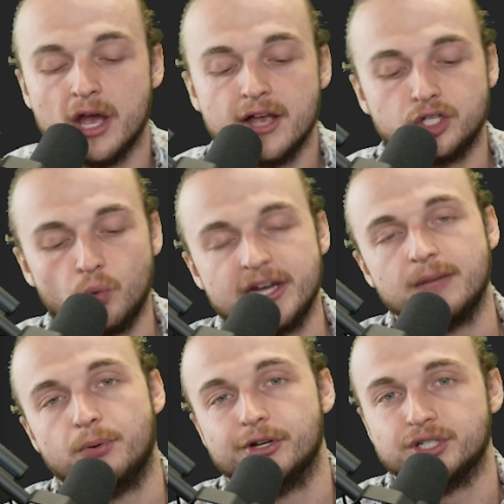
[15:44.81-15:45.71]
so we can
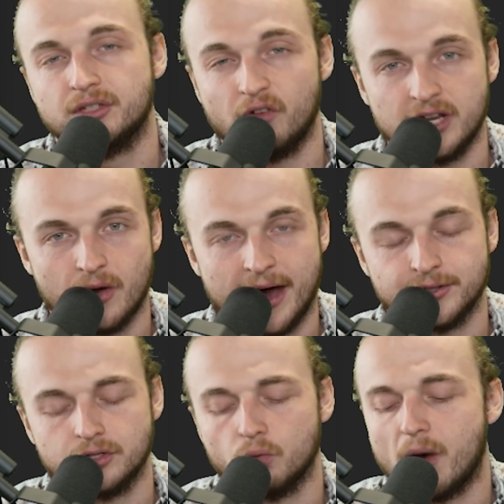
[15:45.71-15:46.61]
push this video out
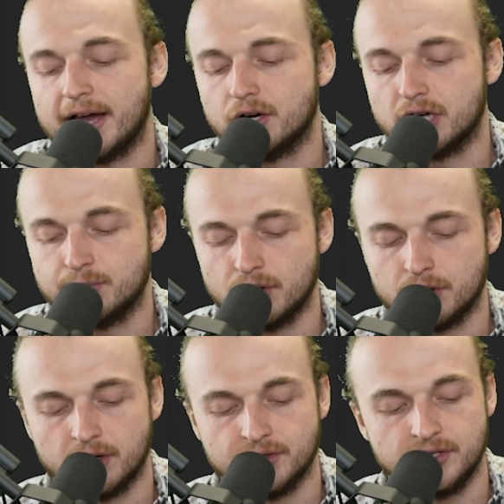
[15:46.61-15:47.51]
to the wider
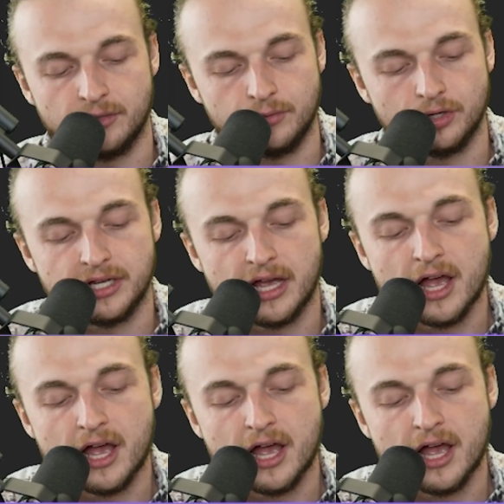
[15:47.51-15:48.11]
cryptocurrency community